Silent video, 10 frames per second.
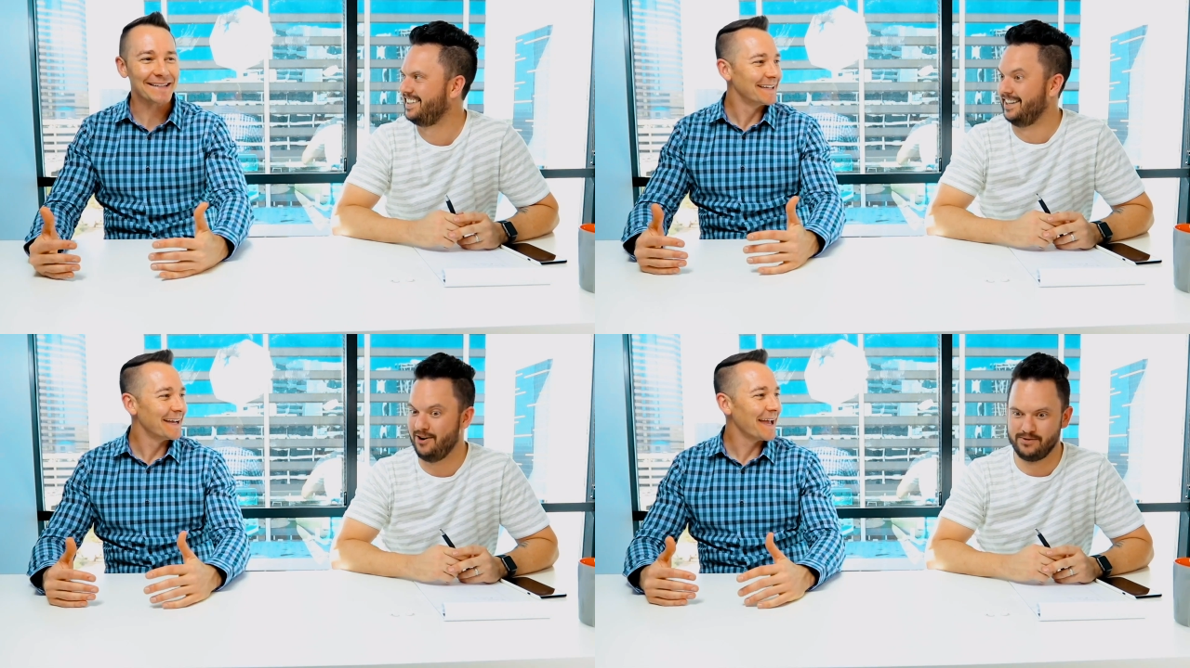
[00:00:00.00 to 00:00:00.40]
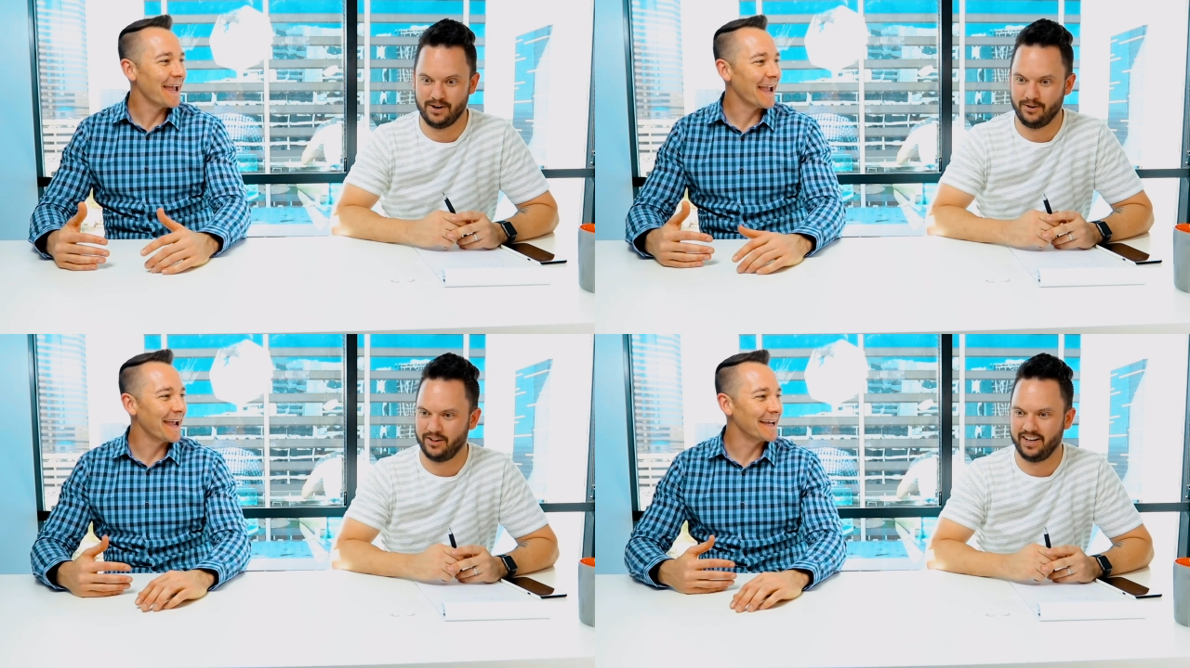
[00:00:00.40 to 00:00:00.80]
Speaker 1: No,
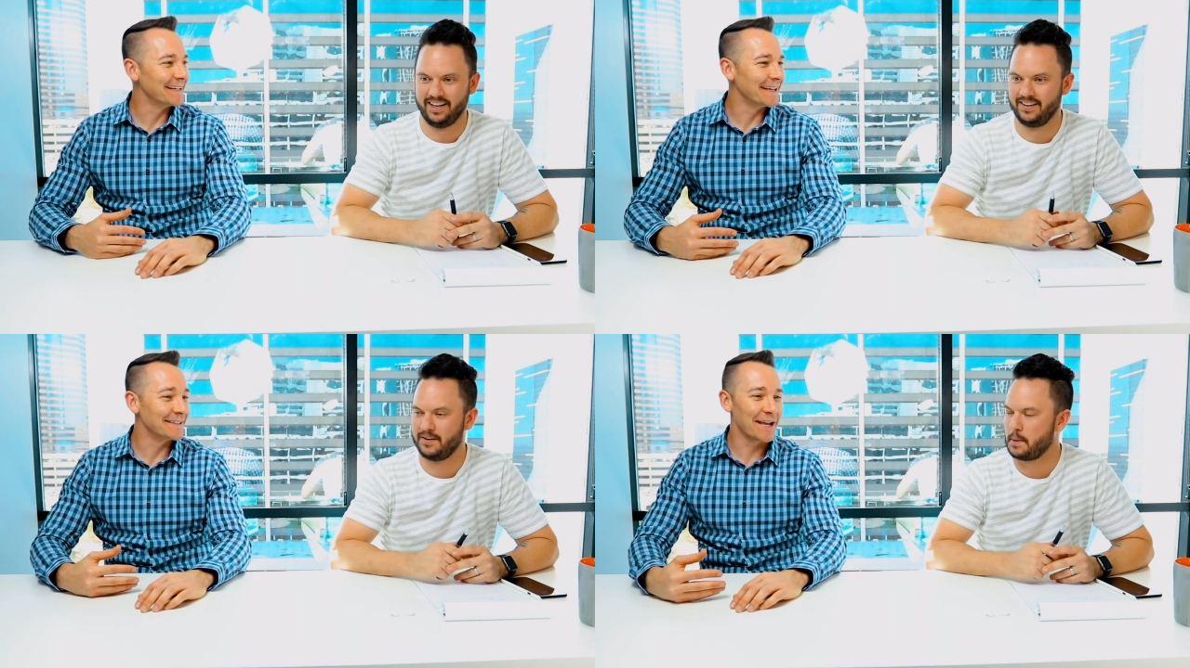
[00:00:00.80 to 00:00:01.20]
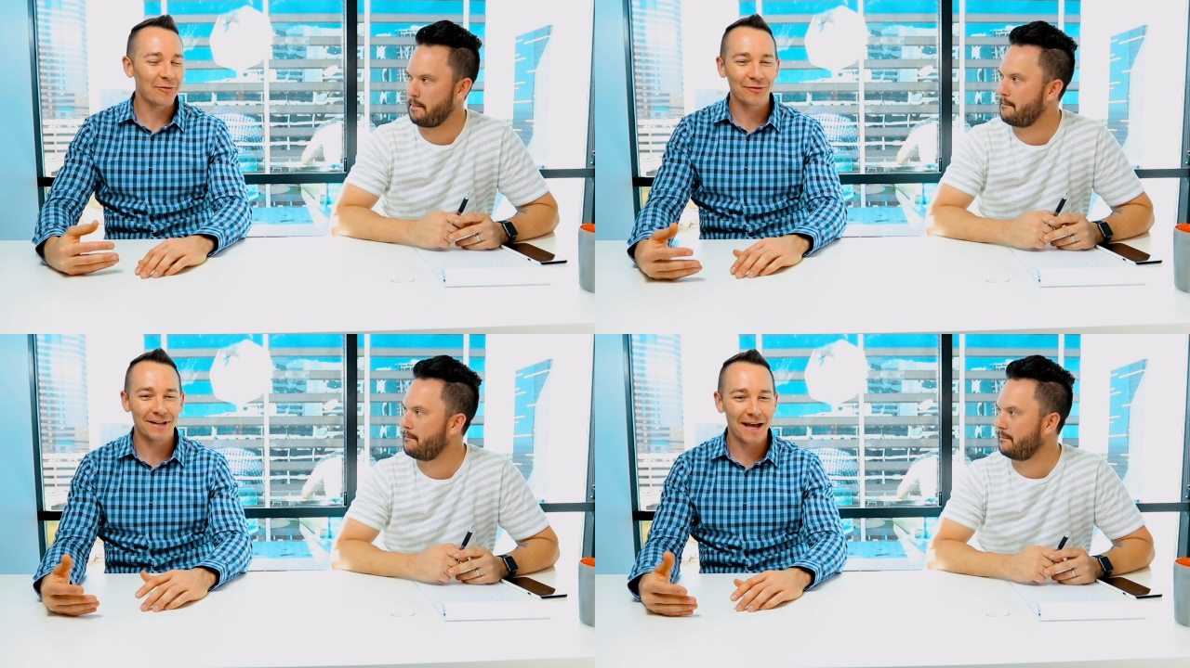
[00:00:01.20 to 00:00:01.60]
totally. And it
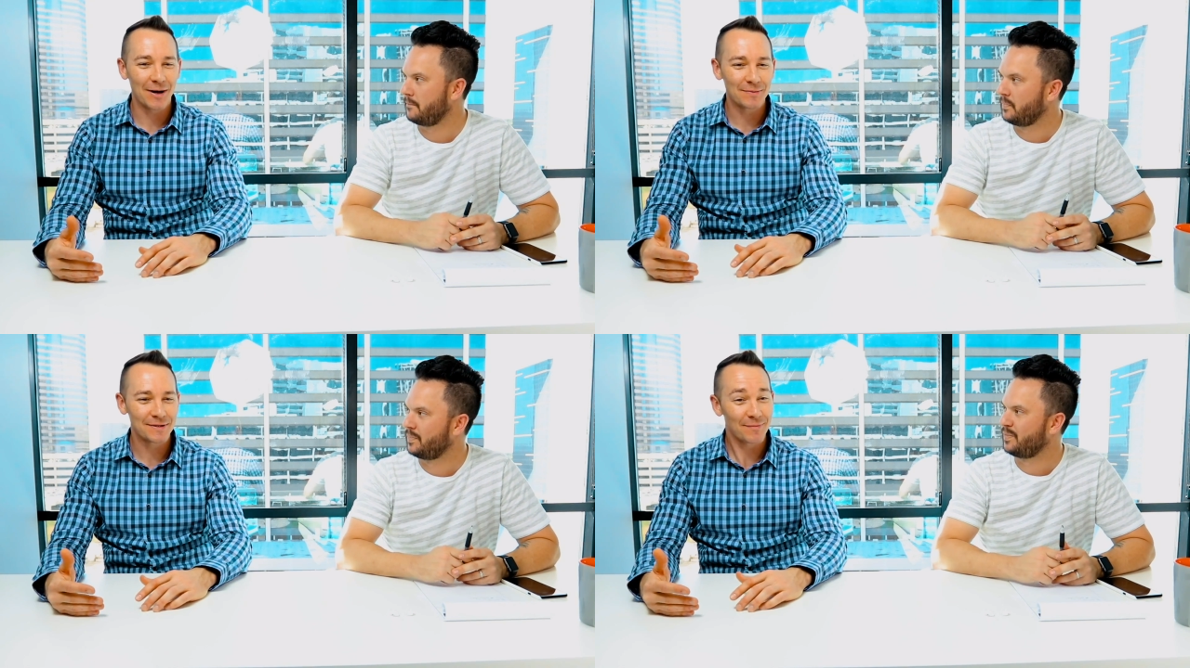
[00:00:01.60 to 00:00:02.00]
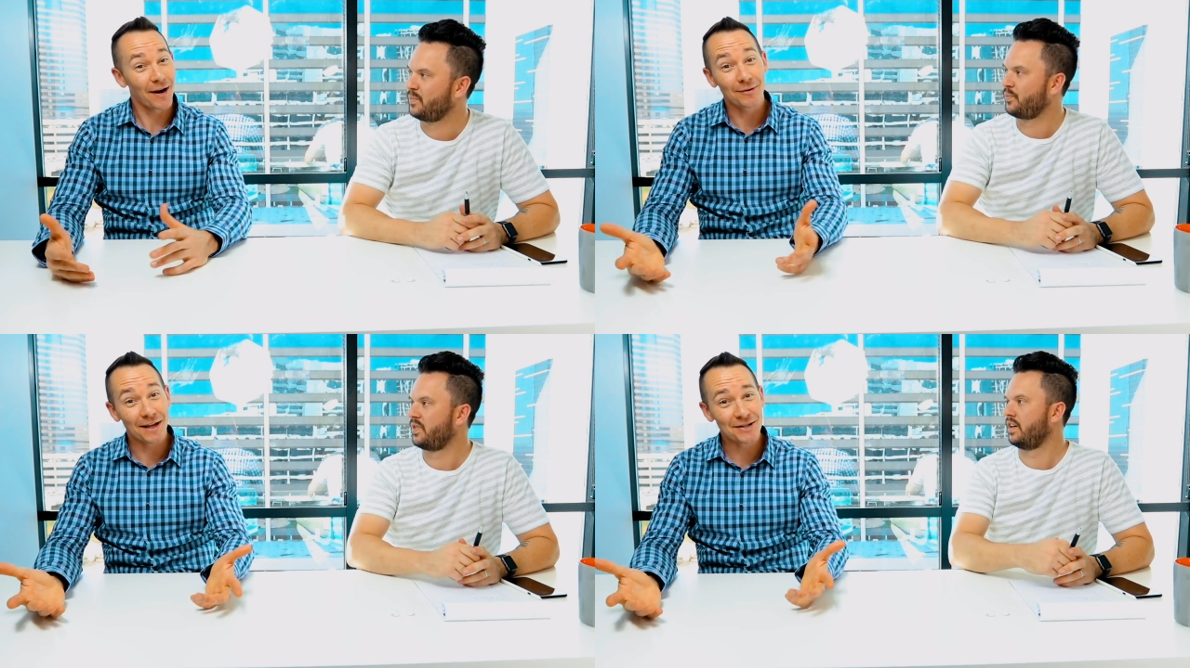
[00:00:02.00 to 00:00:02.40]
definitely helps my
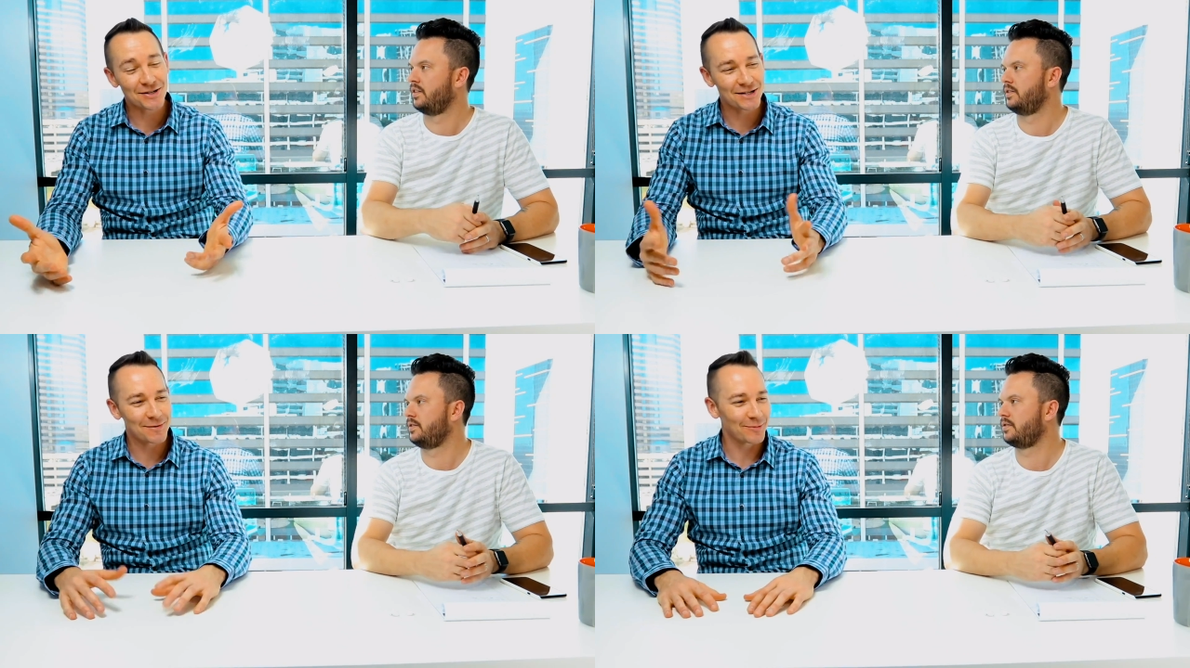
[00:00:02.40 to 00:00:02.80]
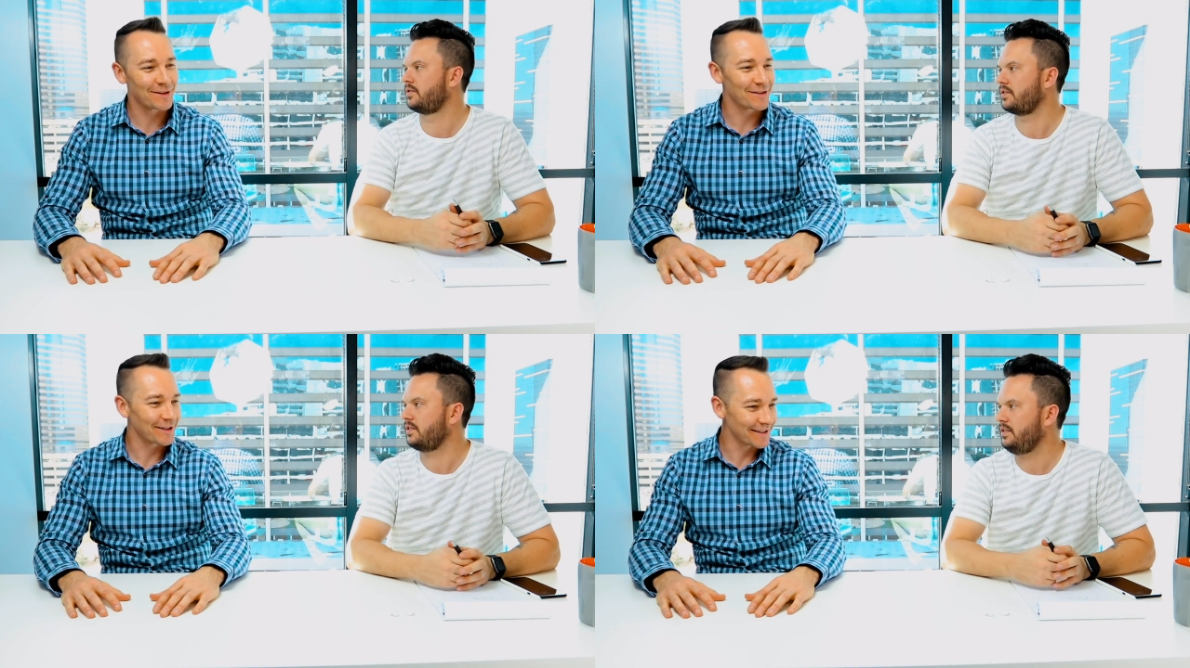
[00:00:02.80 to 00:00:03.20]
relationship
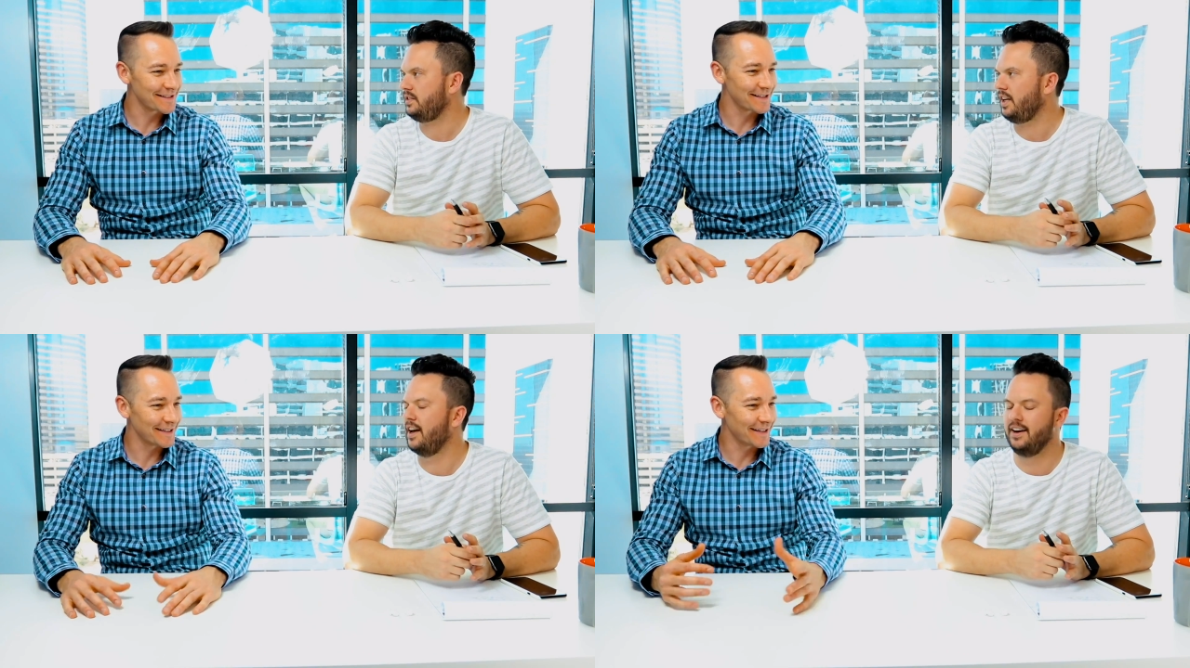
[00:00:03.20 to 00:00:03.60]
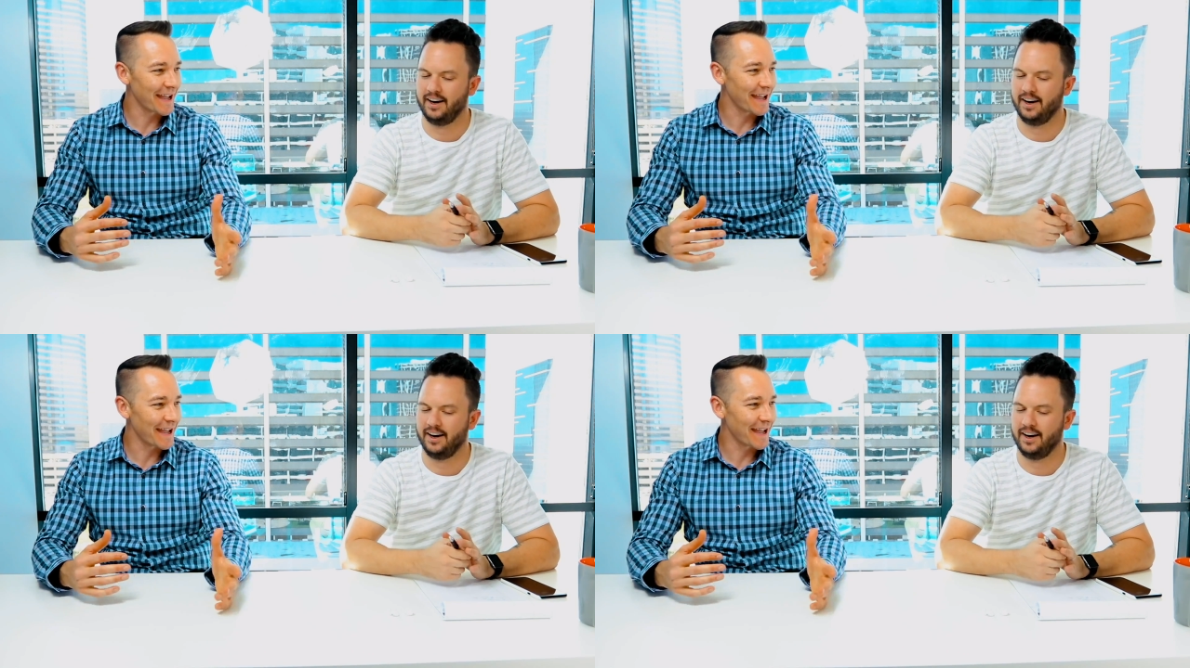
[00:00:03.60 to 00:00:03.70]
with Alyssa